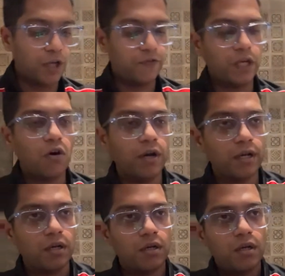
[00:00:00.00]
If they got
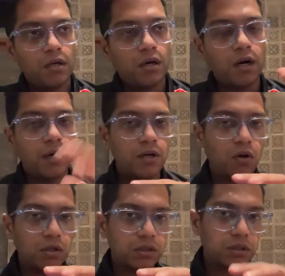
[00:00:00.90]
in
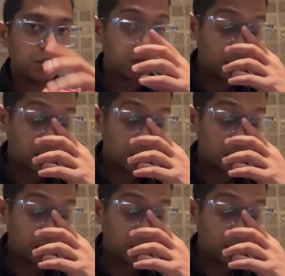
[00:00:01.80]
$100